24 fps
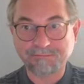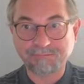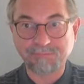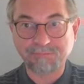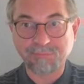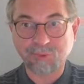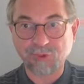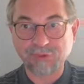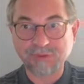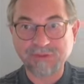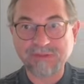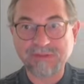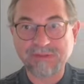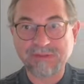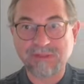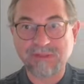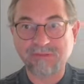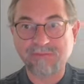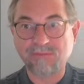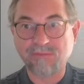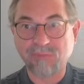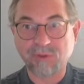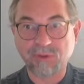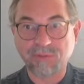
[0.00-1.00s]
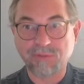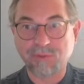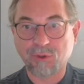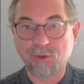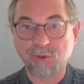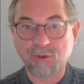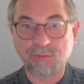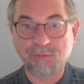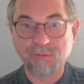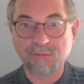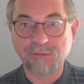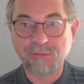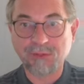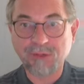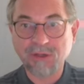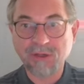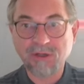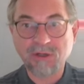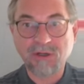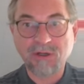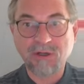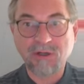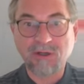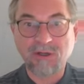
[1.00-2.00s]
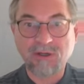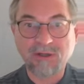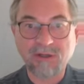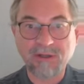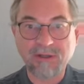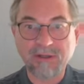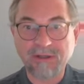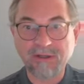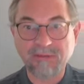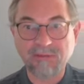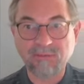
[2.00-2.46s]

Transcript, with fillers: points then will become uh,